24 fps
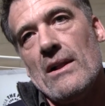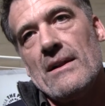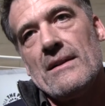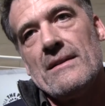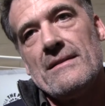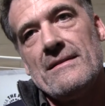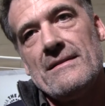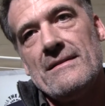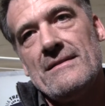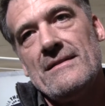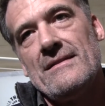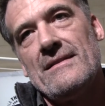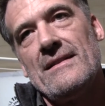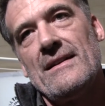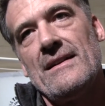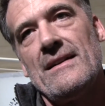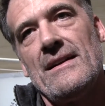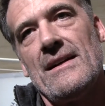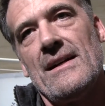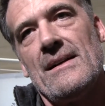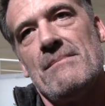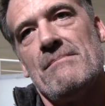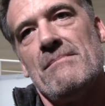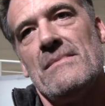
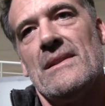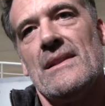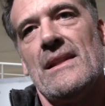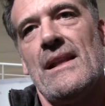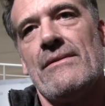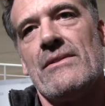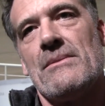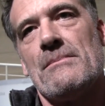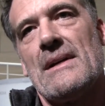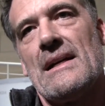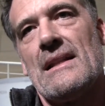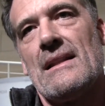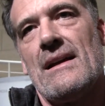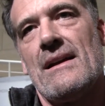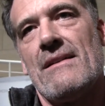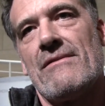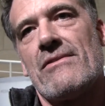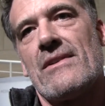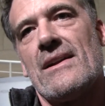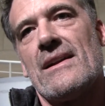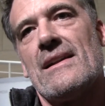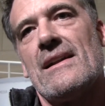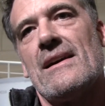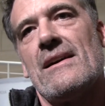I'm loving my
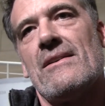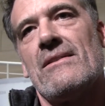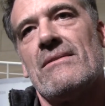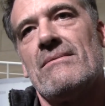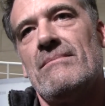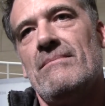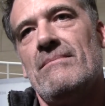life right now.